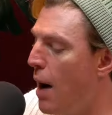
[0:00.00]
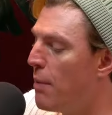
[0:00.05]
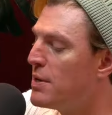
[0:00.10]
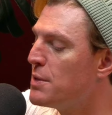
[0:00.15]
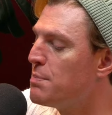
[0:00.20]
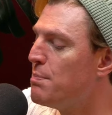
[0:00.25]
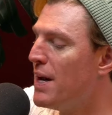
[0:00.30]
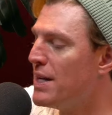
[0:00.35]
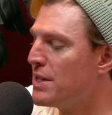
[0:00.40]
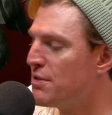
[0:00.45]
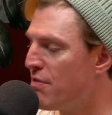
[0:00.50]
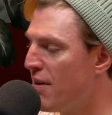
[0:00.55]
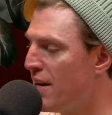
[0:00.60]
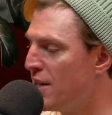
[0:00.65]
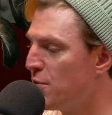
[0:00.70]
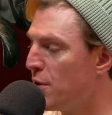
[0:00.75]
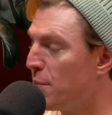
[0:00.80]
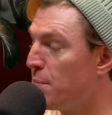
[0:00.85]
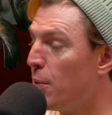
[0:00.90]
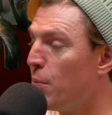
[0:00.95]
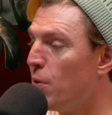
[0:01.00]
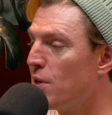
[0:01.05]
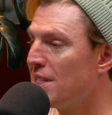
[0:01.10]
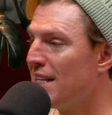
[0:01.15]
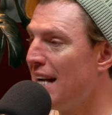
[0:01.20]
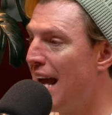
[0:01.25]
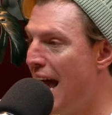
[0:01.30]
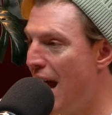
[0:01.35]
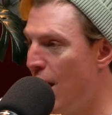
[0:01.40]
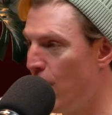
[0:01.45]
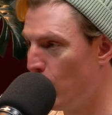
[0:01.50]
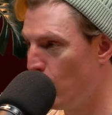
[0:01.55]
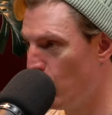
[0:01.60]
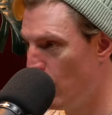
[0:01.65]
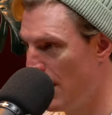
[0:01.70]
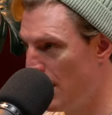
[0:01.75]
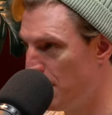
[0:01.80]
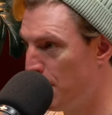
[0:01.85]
was best friends with, but wasn't out with,